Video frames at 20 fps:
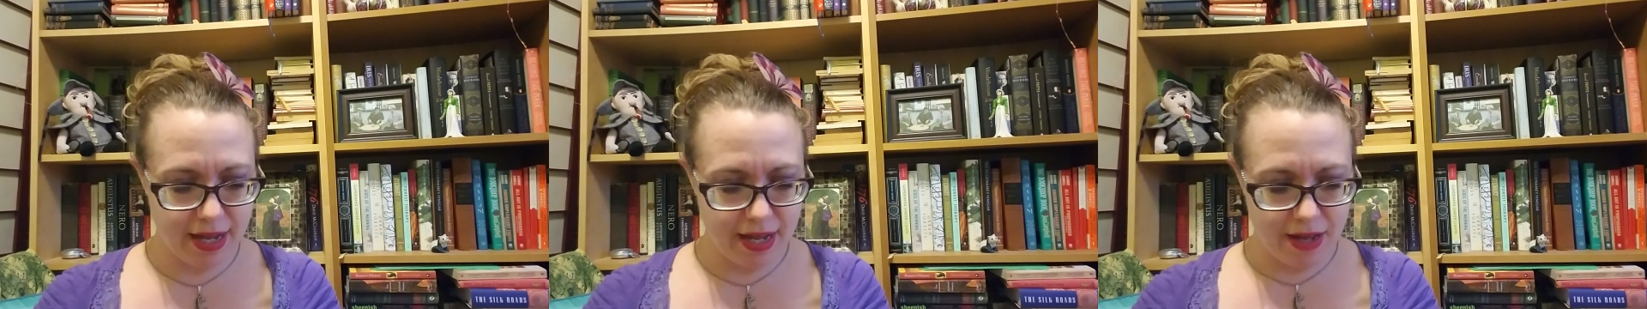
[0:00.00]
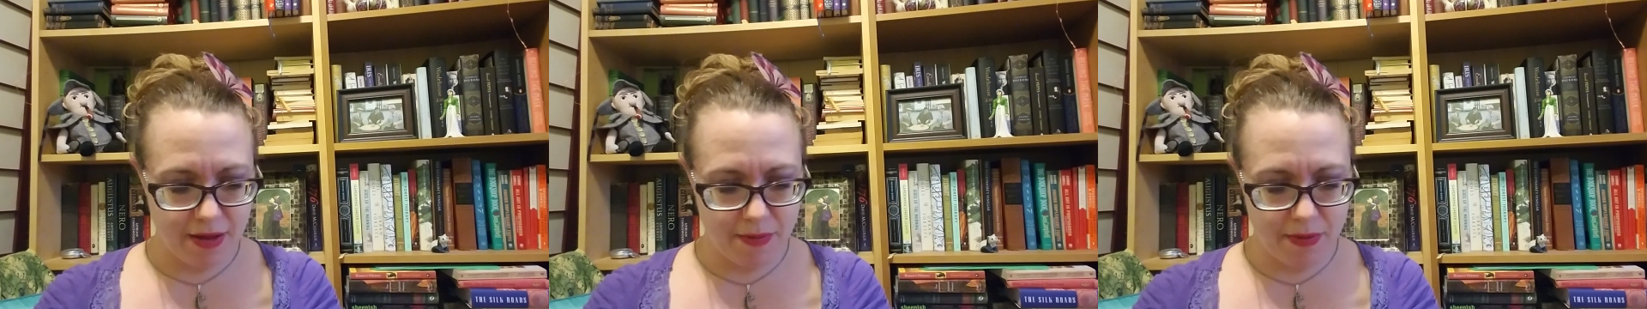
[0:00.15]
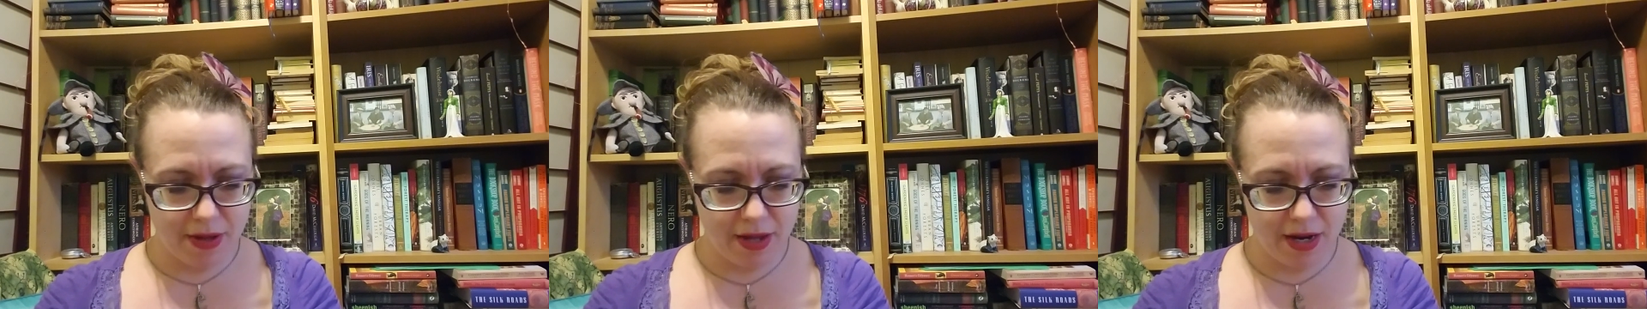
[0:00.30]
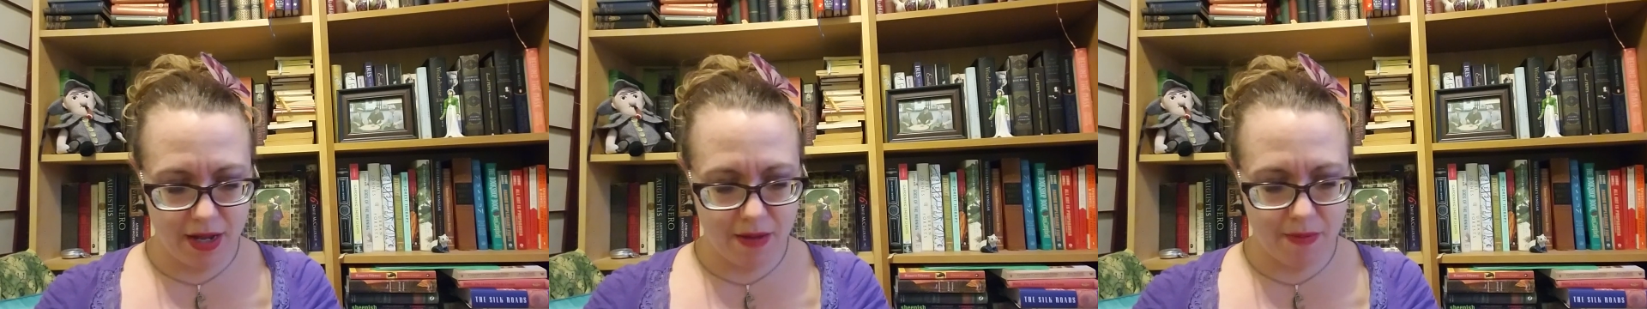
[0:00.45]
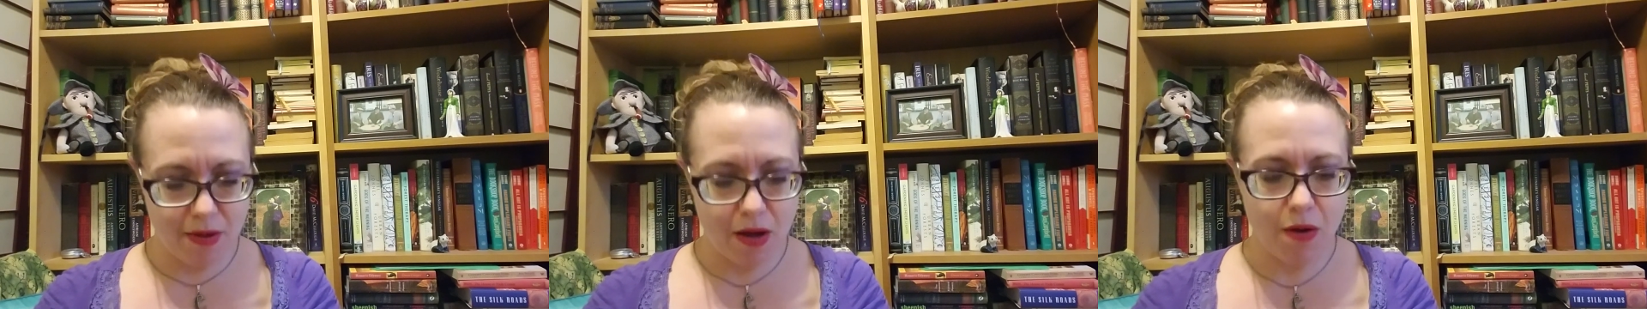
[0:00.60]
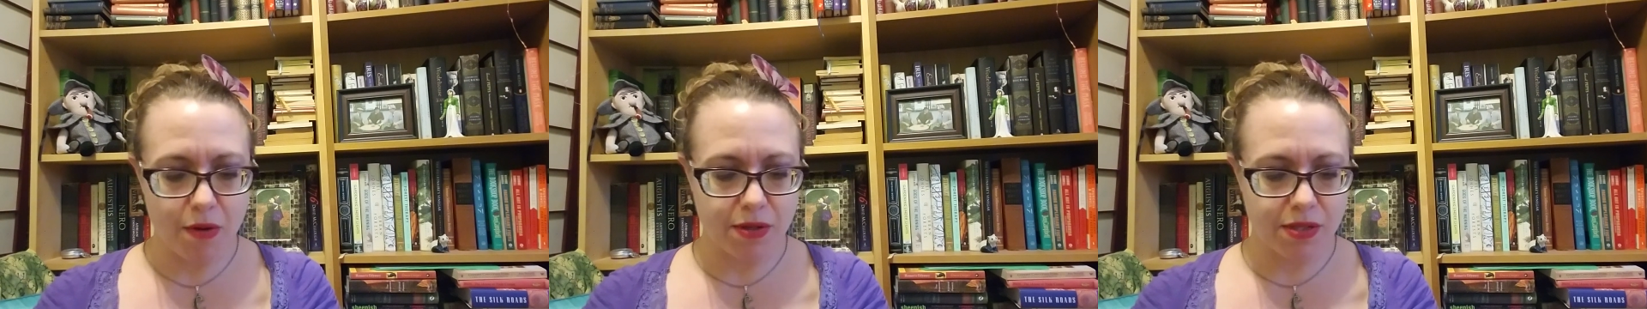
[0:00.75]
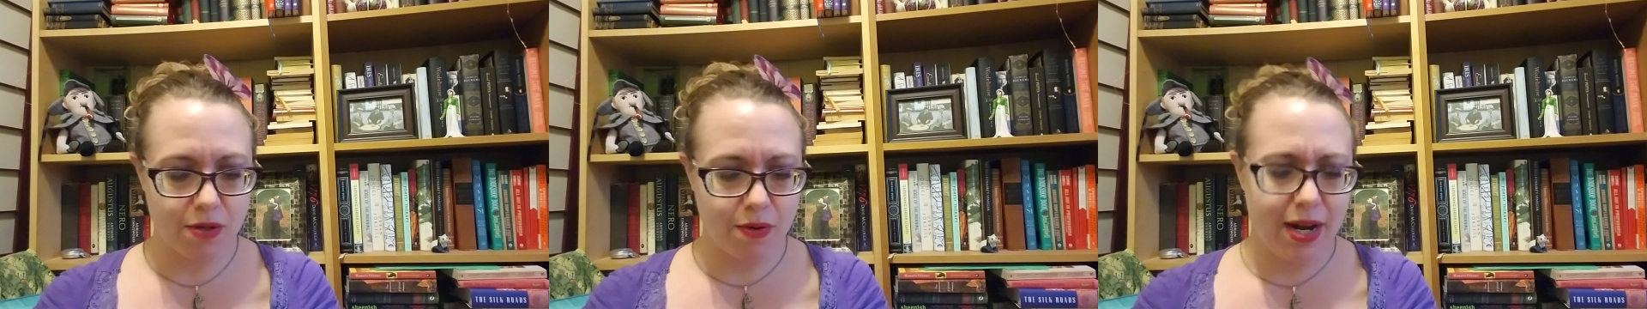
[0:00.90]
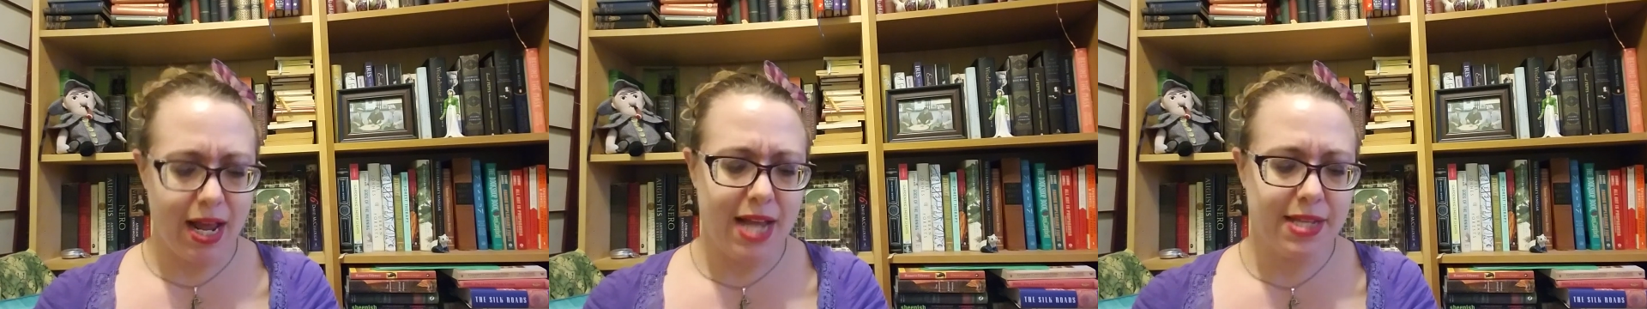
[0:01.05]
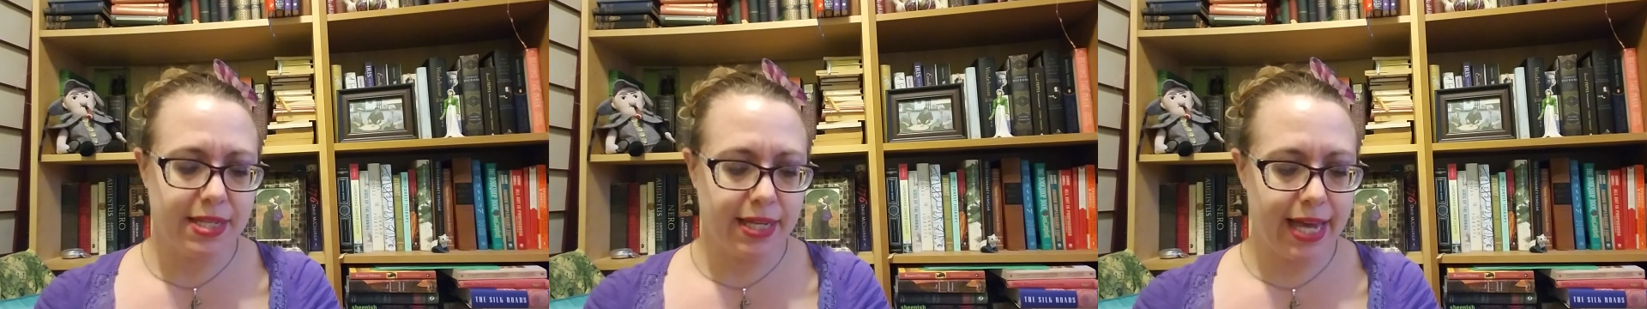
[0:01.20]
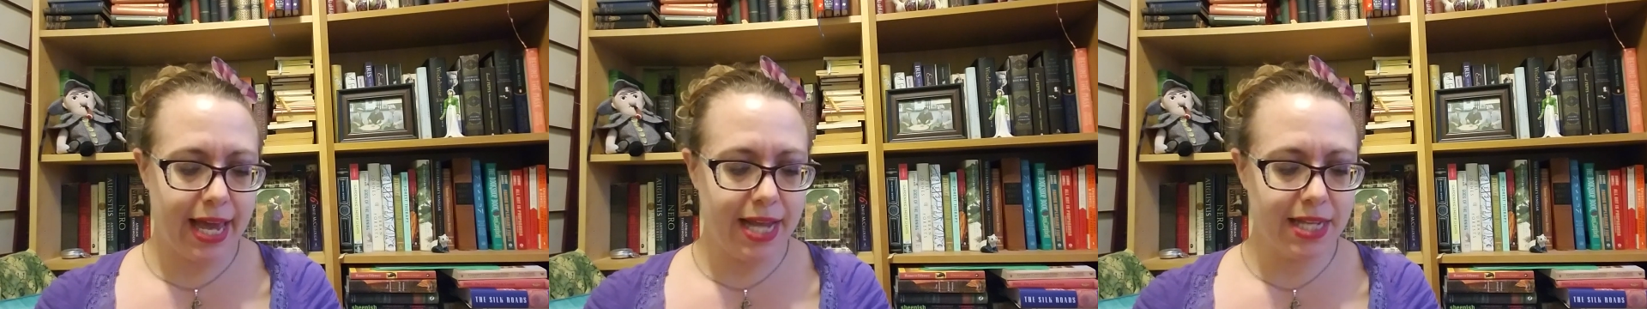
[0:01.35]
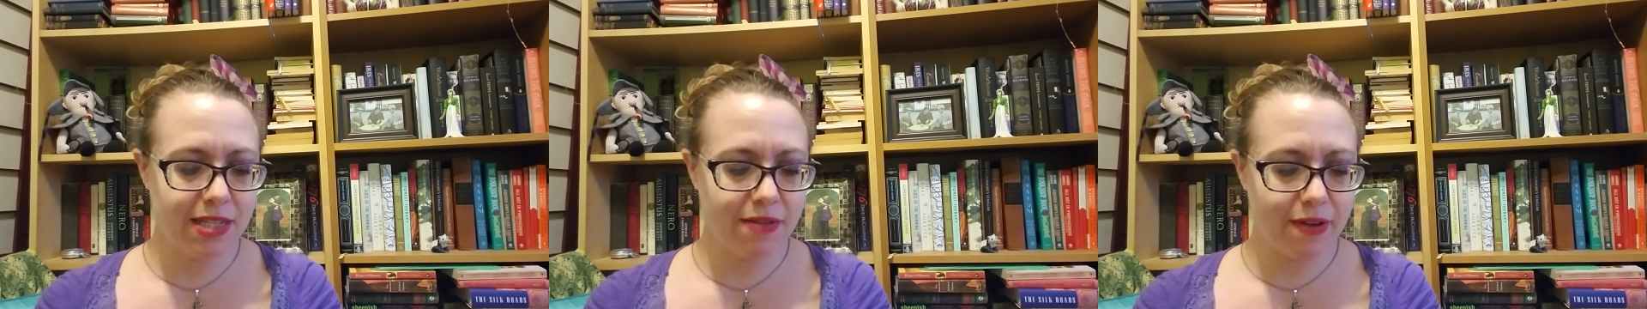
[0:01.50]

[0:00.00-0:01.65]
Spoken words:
But so it has A Case of